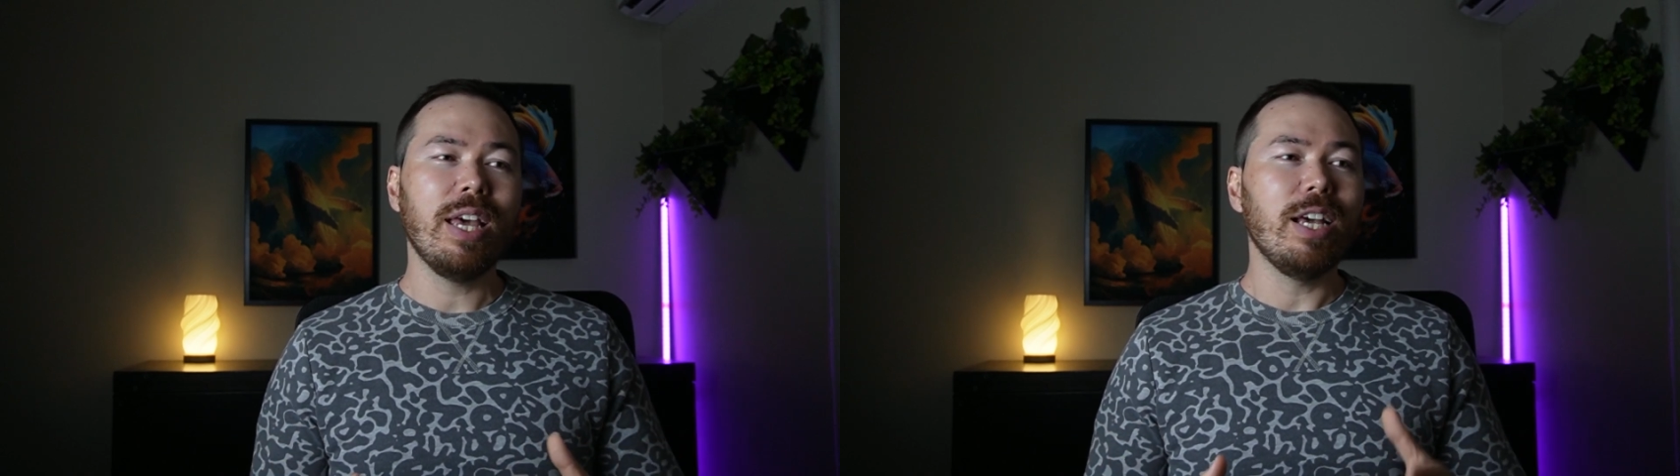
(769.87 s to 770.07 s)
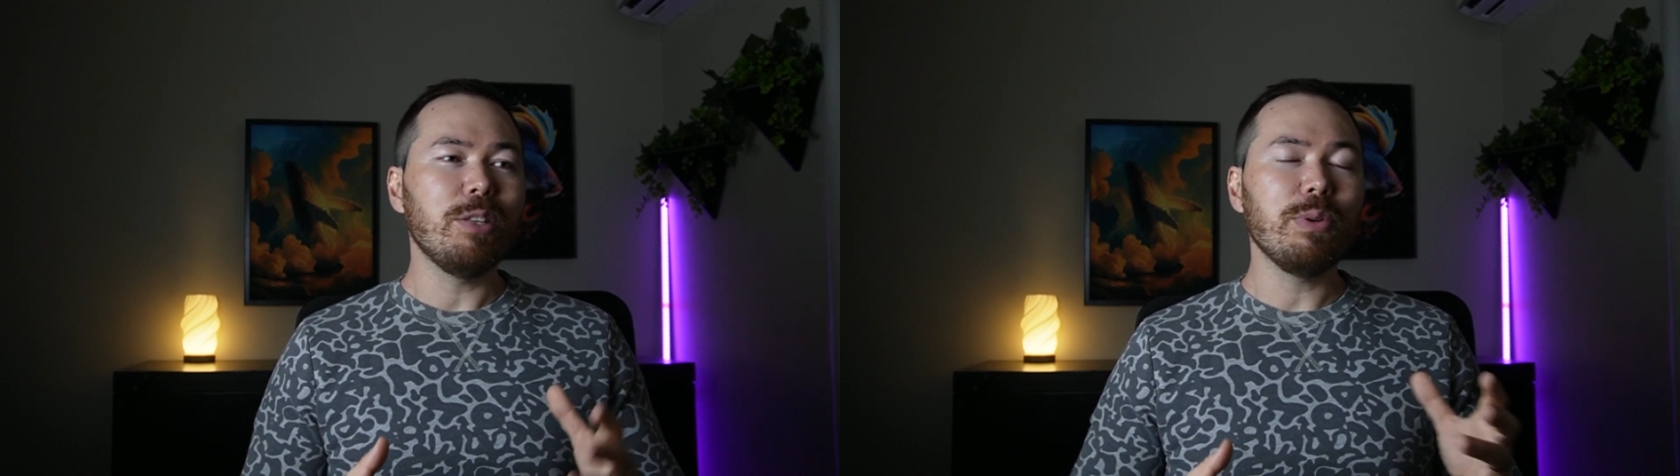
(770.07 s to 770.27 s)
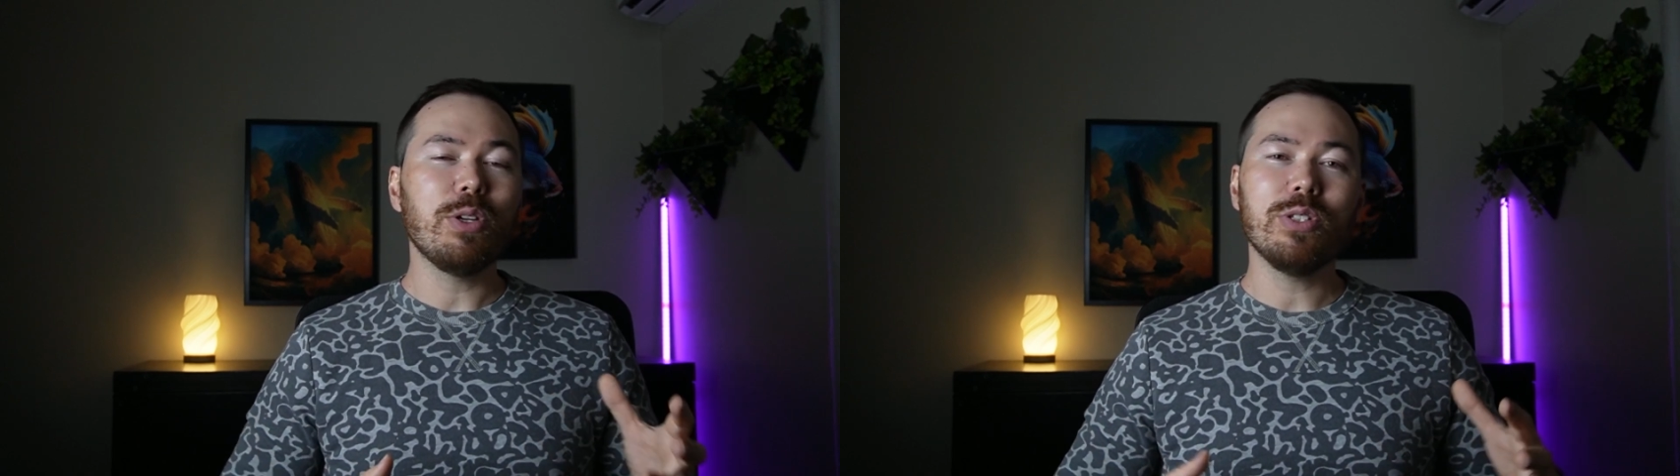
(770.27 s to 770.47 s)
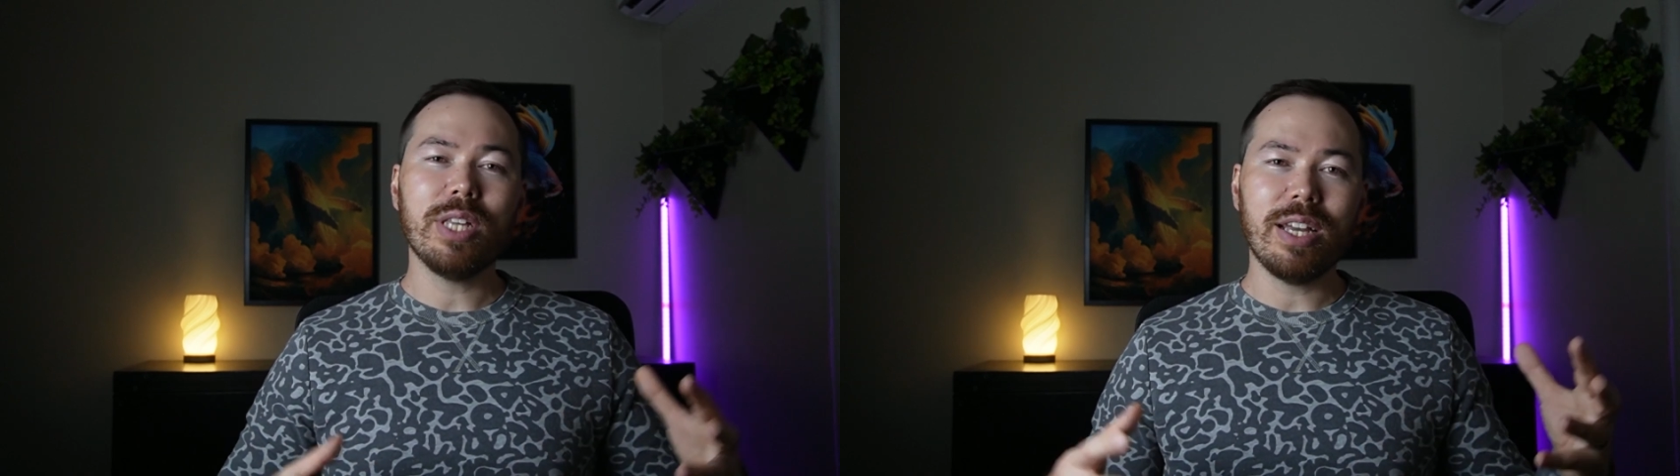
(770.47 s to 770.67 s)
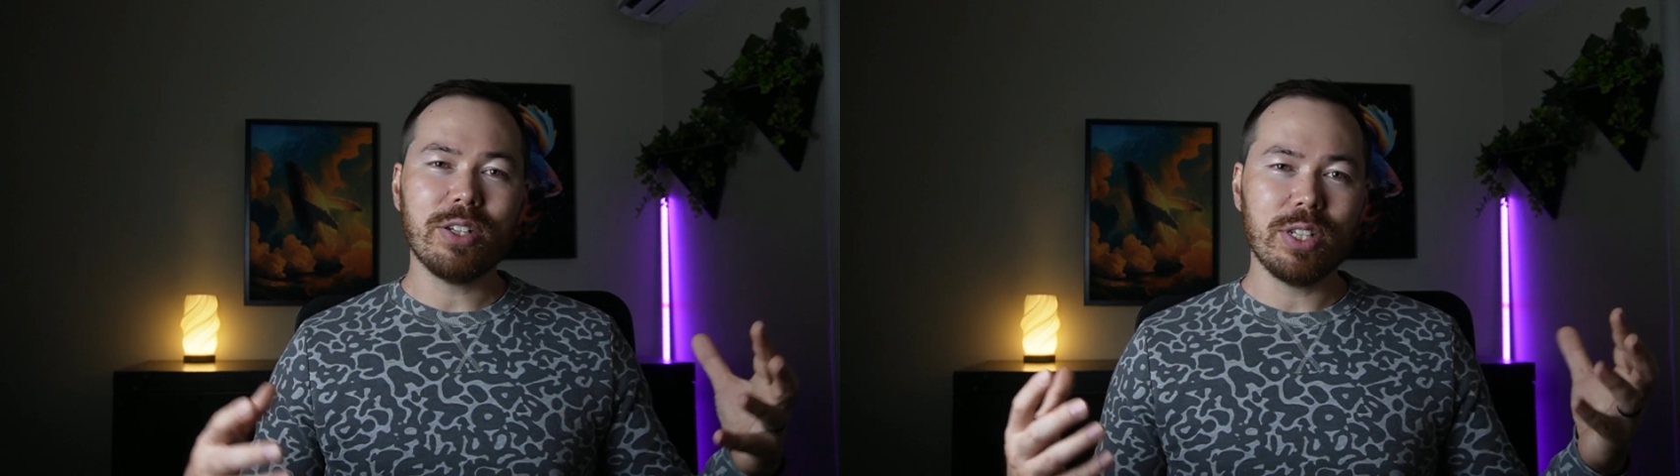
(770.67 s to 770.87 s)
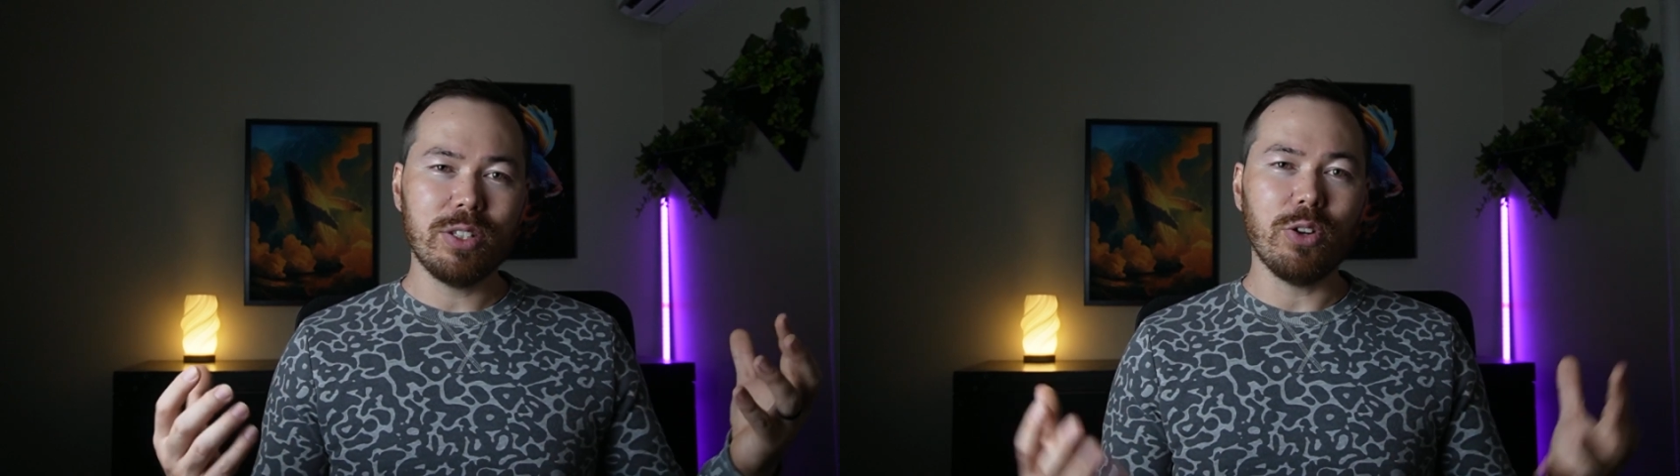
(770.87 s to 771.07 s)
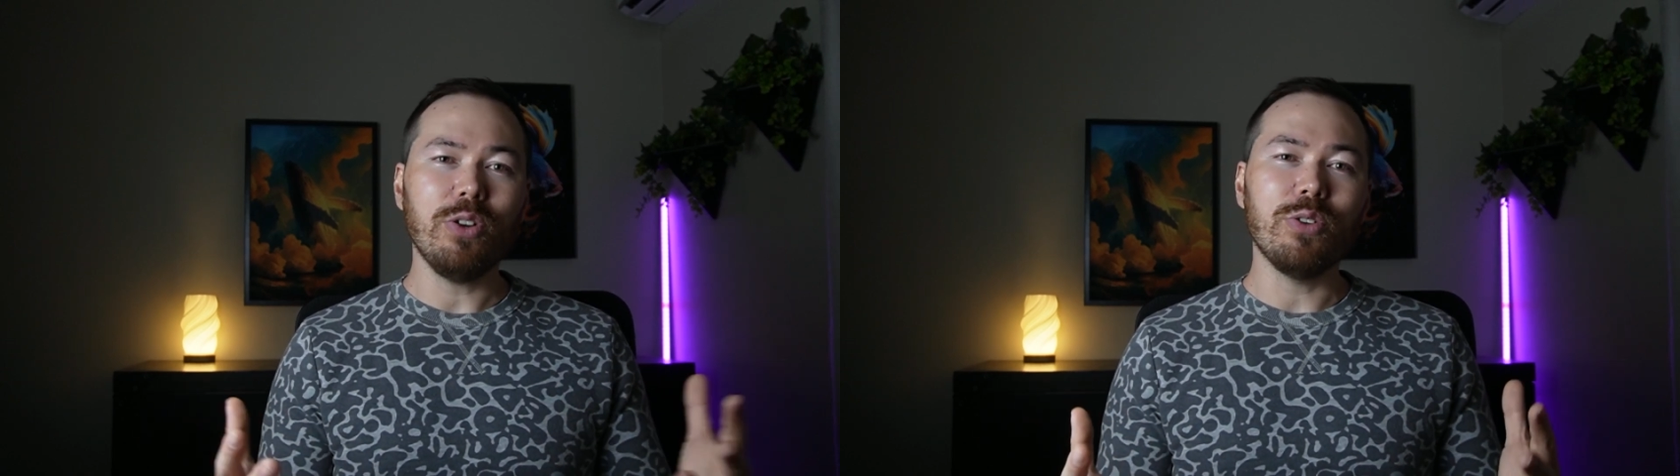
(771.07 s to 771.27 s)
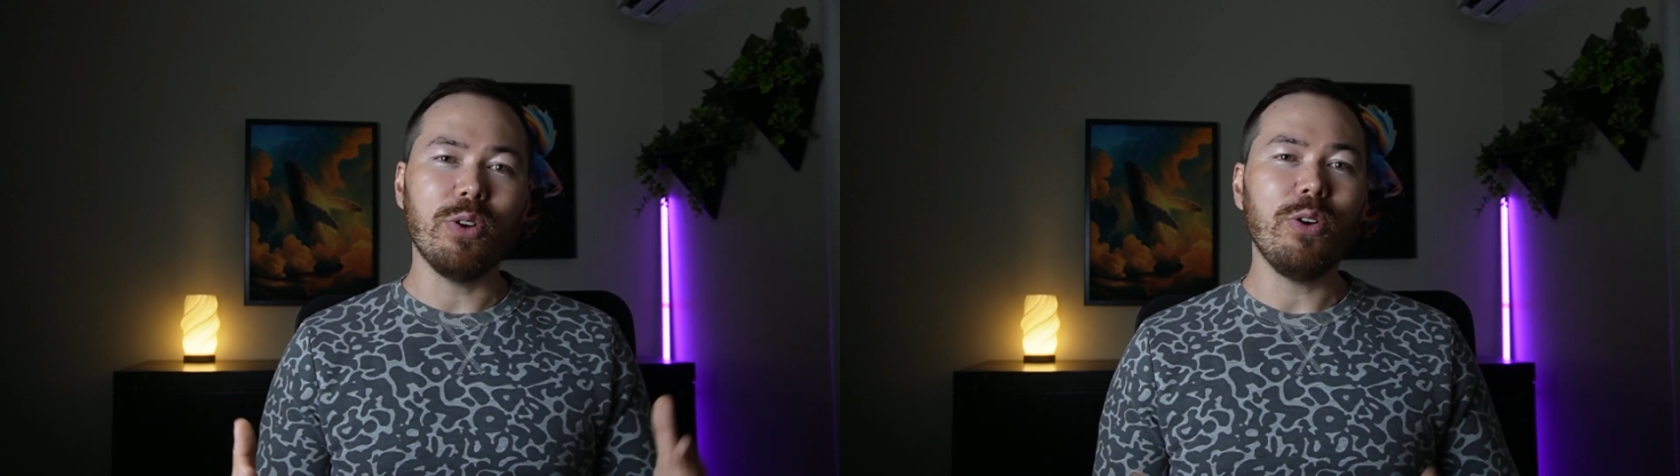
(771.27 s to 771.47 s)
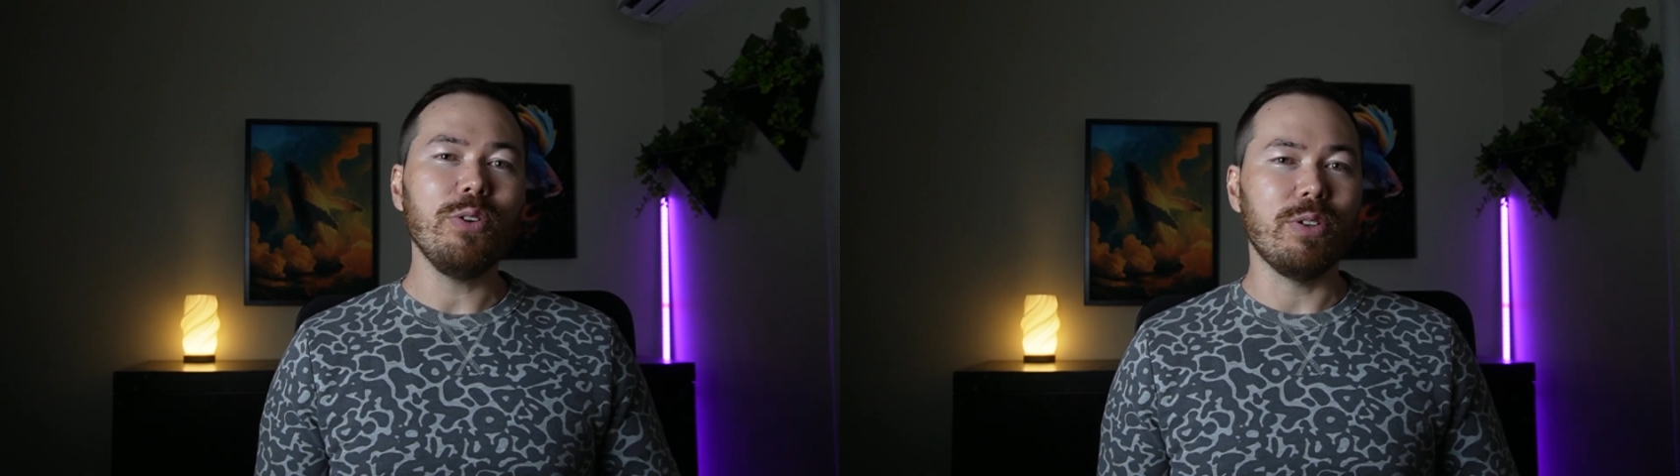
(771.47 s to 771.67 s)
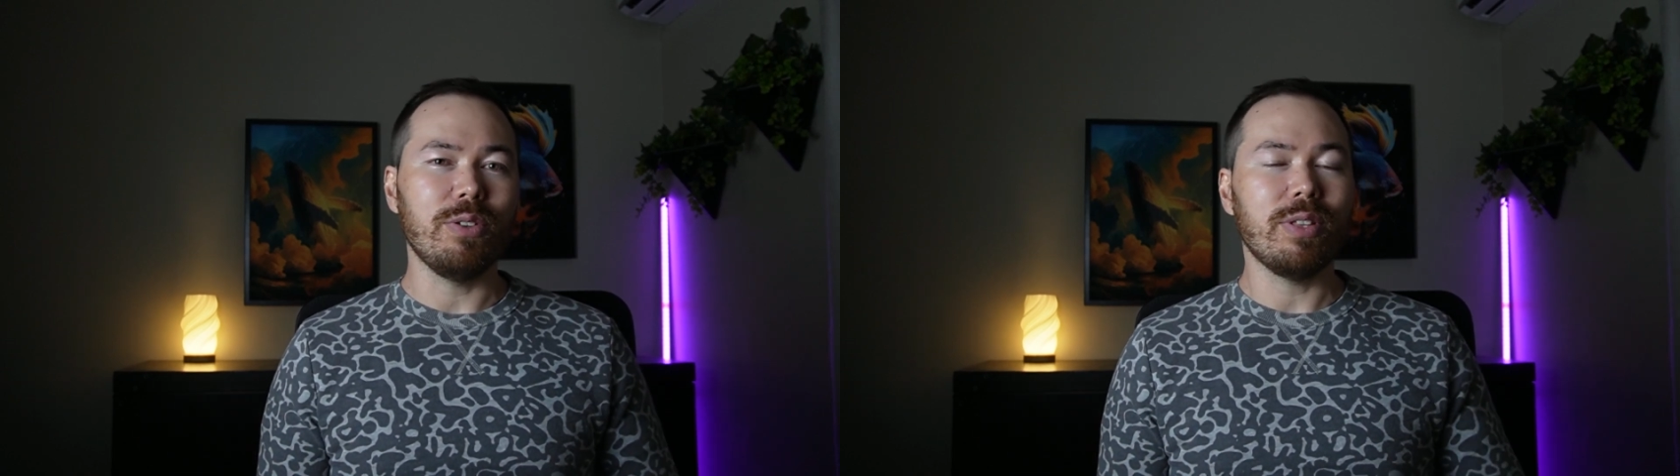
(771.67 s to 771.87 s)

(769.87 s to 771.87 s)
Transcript: It's because they actually don't know you.